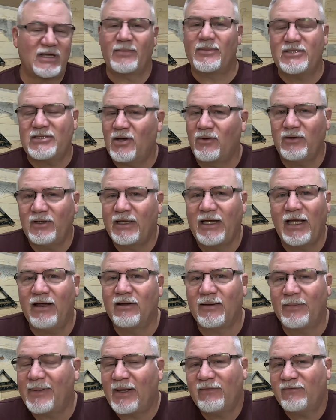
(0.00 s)
That means I only
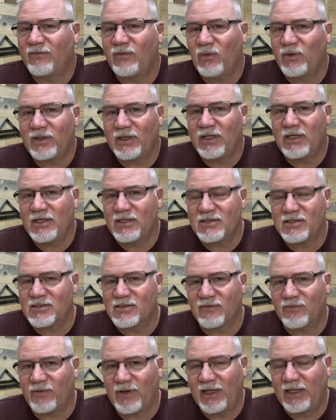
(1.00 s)
get about 14
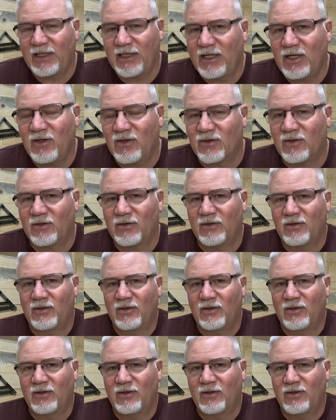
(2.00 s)
inches of rain a year.